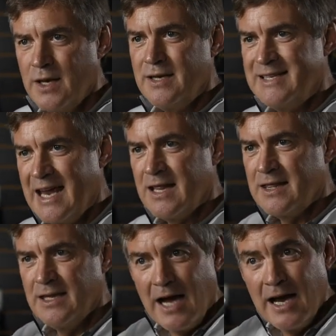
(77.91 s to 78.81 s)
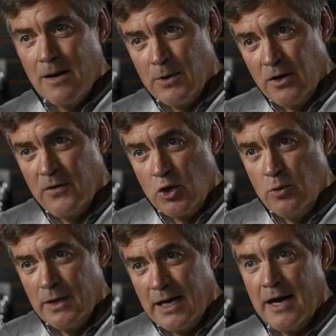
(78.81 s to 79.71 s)
1/10 the diameter of a
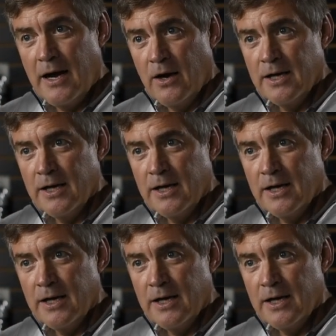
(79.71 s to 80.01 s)
human hair.